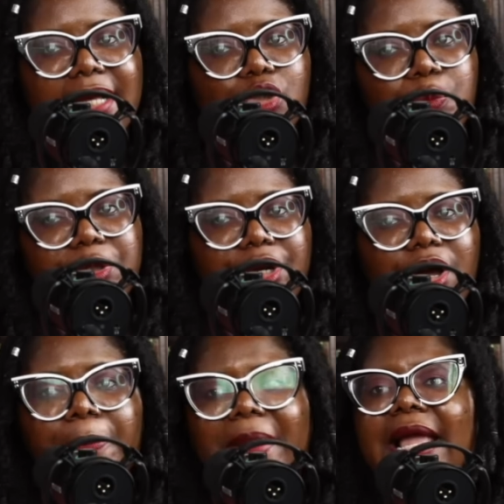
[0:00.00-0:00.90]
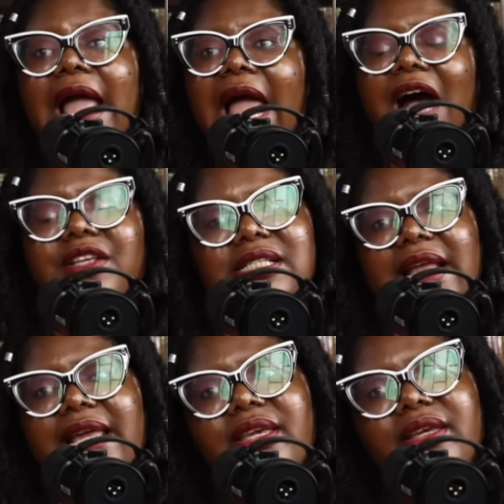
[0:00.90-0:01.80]
put it up." Like I was just
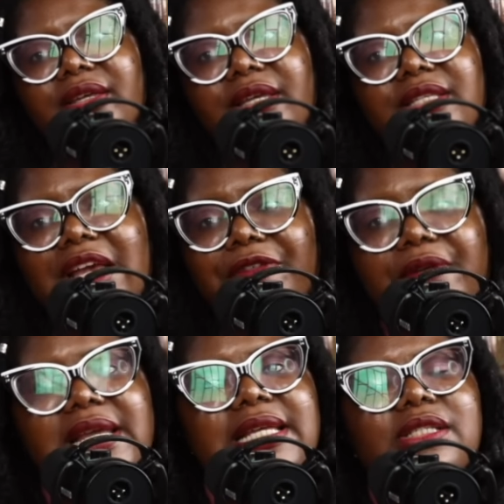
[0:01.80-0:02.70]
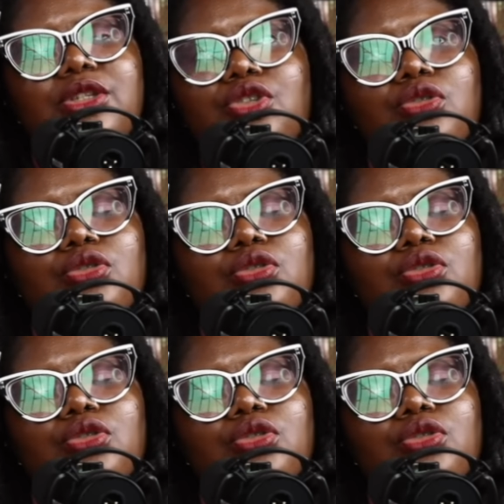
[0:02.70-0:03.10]
like, Jeffrey's you,